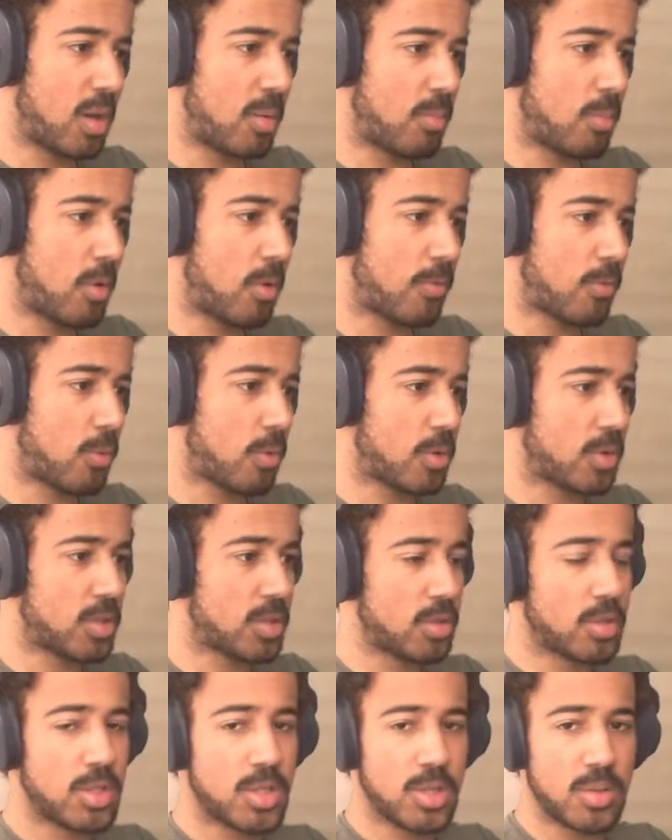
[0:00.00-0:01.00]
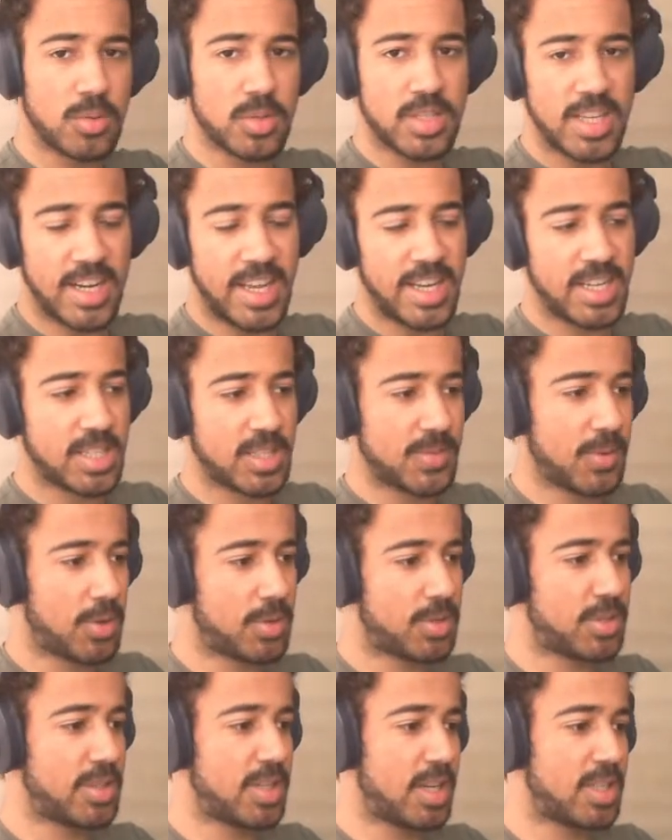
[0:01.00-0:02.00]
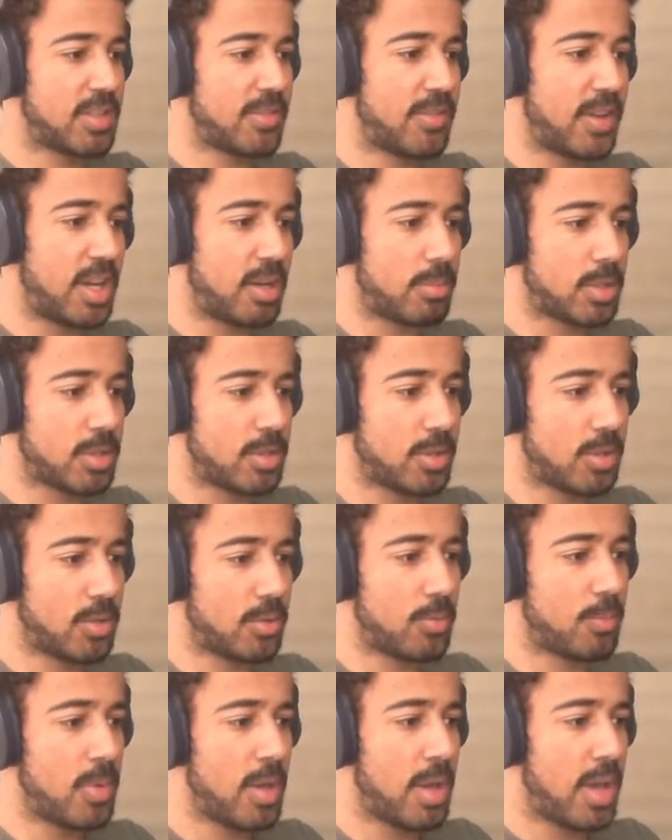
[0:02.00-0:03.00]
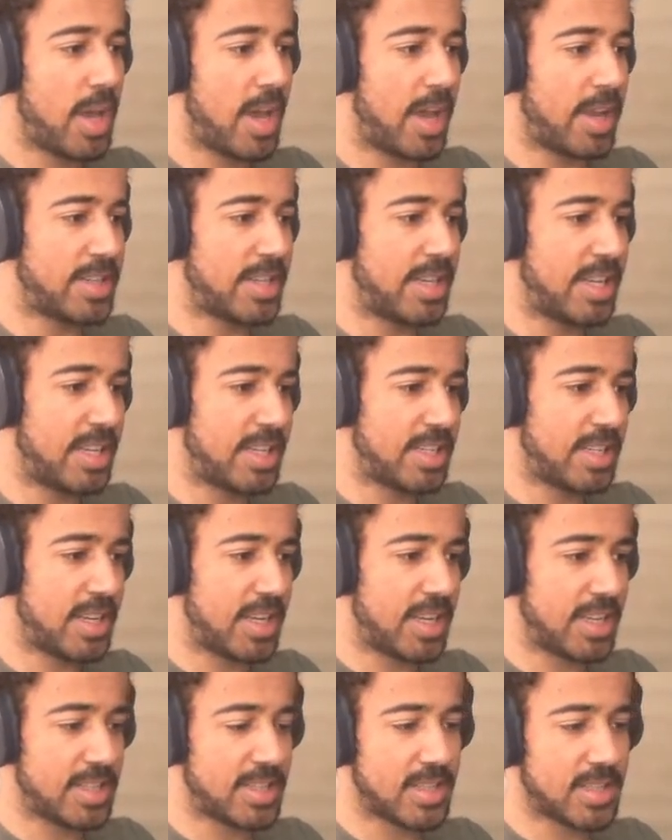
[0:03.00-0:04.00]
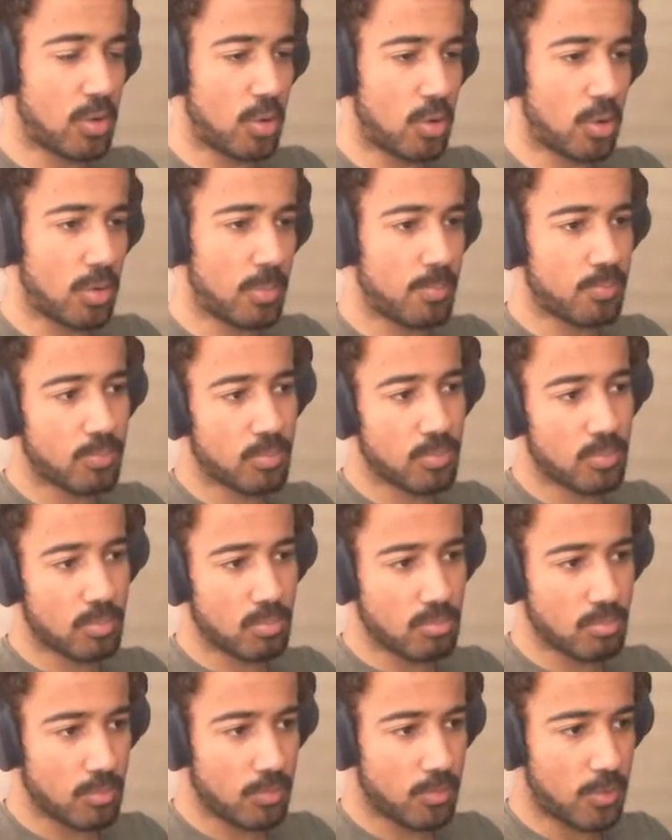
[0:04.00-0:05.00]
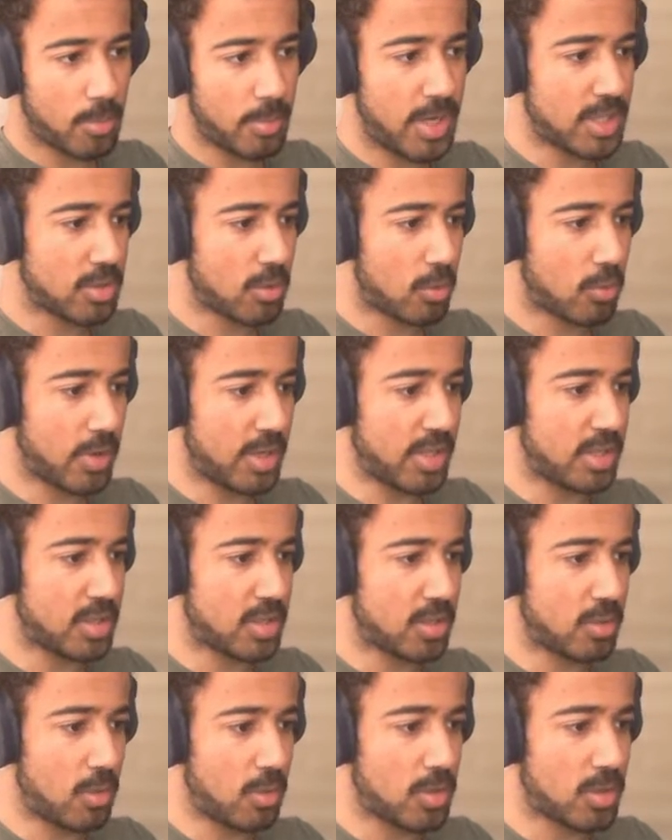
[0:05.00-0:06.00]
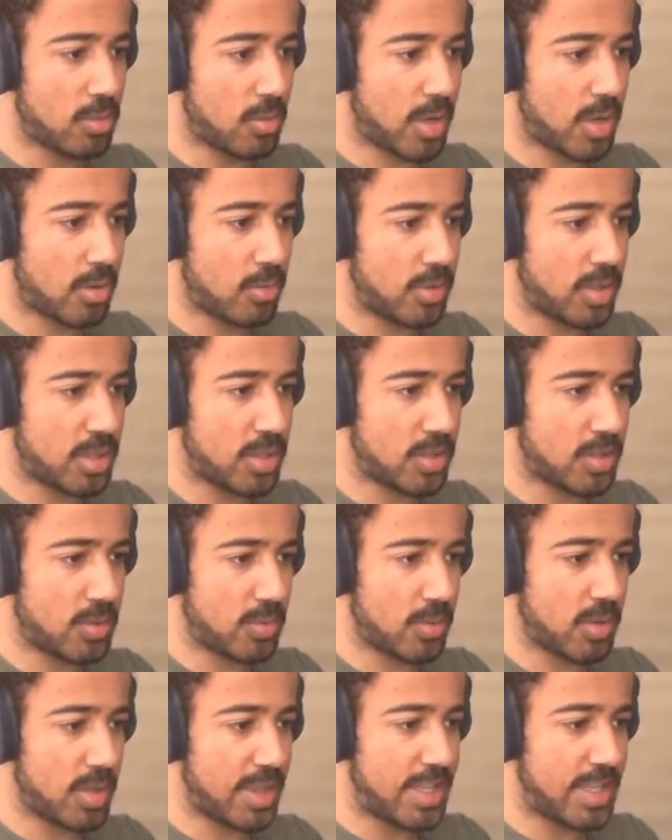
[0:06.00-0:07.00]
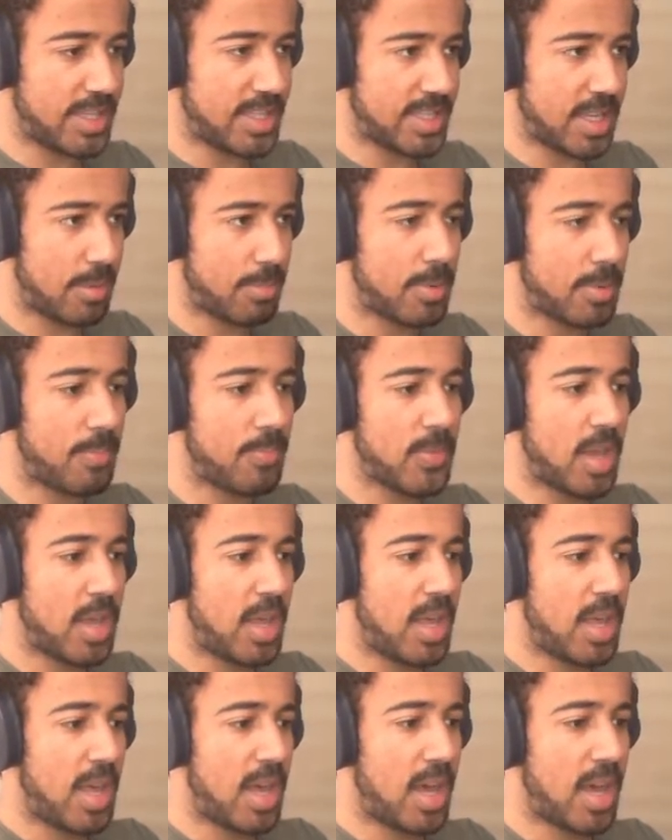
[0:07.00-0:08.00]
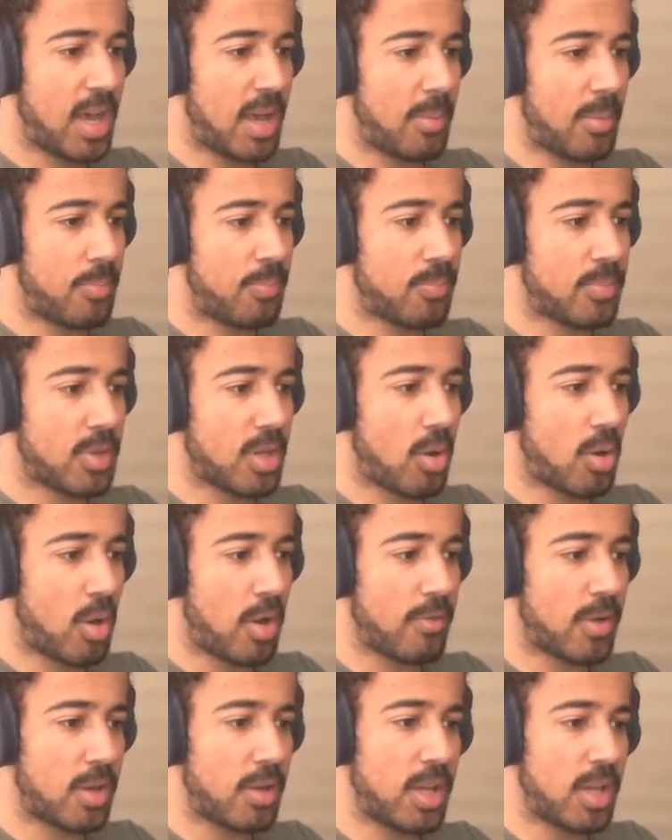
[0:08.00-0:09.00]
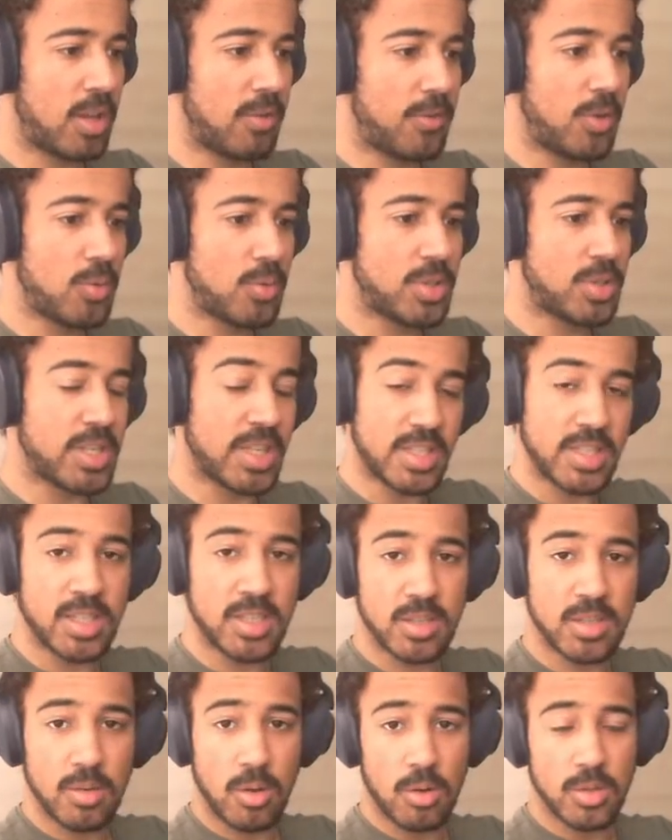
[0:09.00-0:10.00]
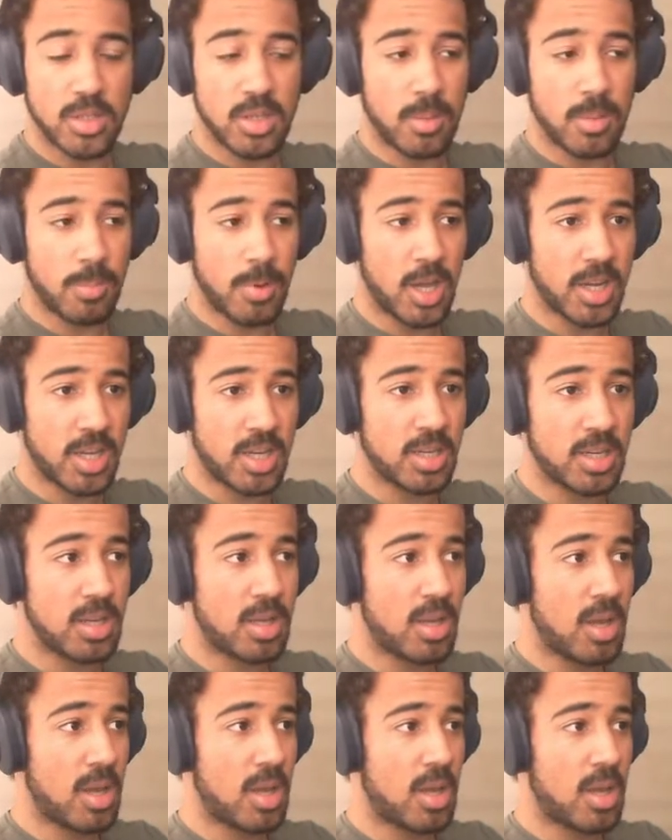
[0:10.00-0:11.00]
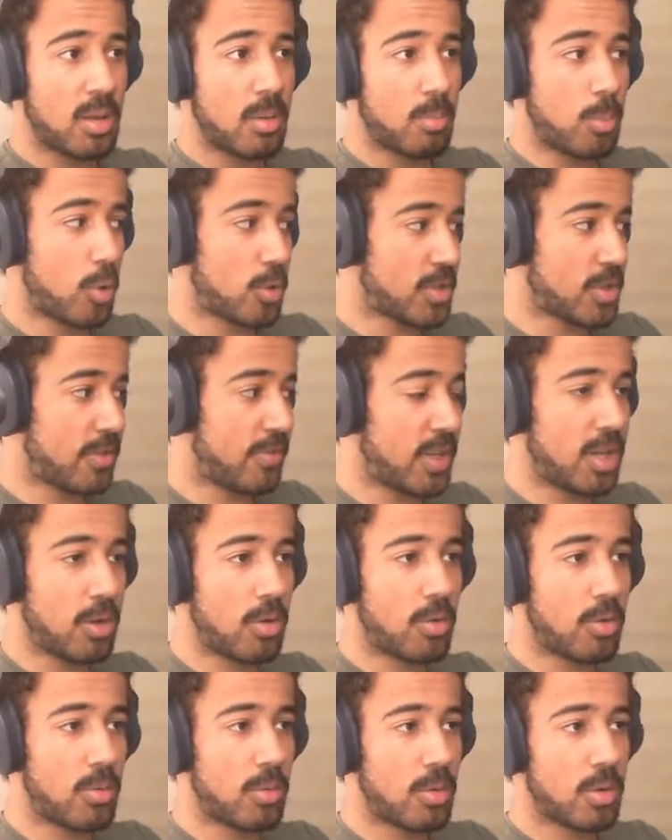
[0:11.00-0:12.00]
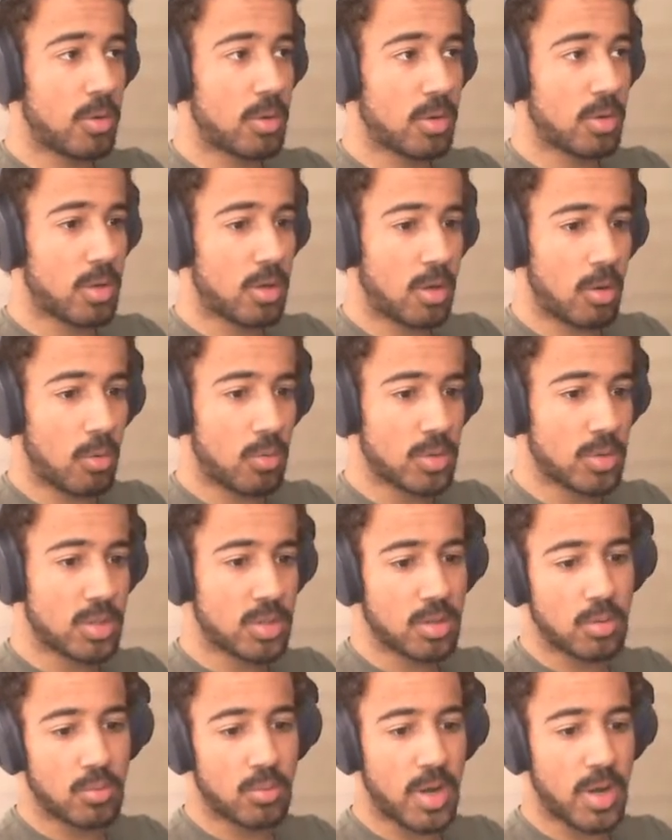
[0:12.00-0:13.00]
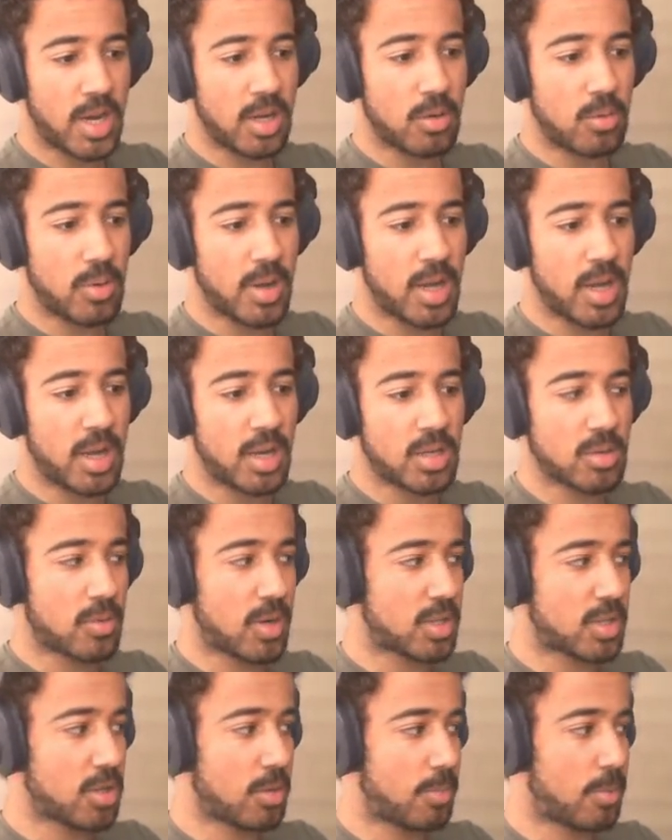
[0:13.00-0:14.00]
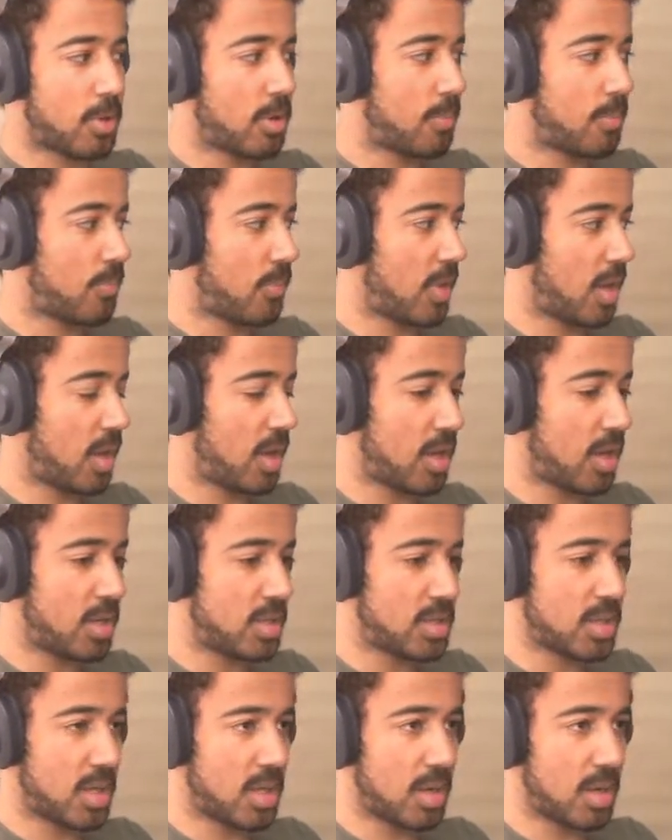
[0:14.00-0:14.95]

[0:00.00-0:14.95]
Of course, choose the latest version that is available to you and hit install. For me, it's already installed, so I don't need to do this step. However, if you just installed the plugin, pause the video, close Rhino and Grasshopper and